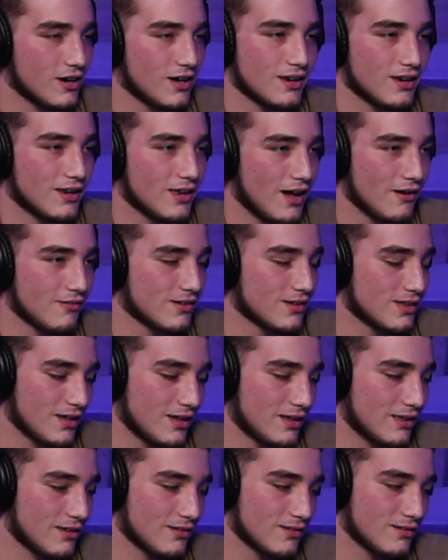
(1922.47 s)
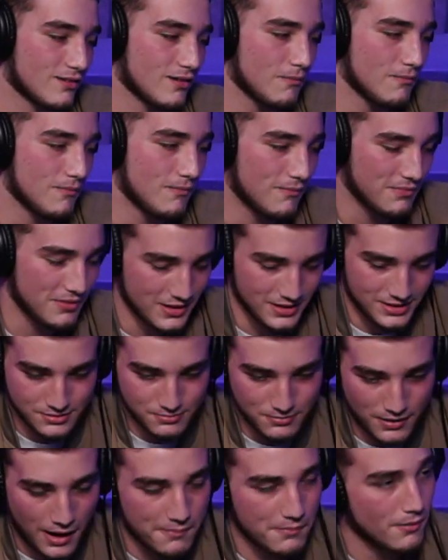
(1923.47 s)
great everything. This is the this
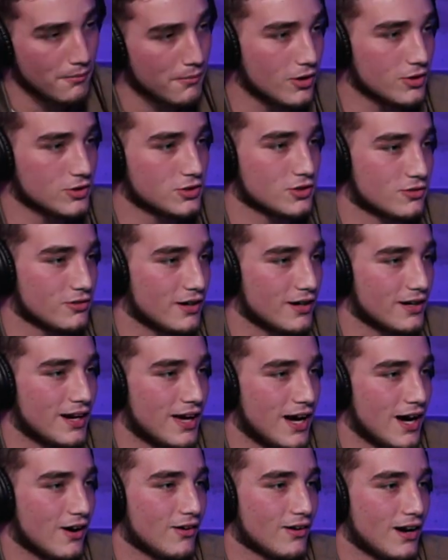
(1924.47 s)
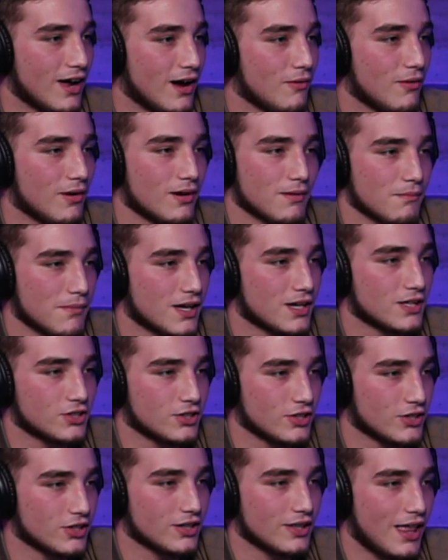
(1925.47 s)
is my promotion right now and I want to make
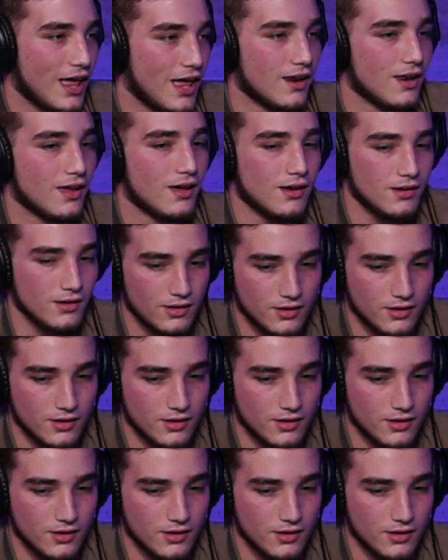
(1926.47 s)
sure that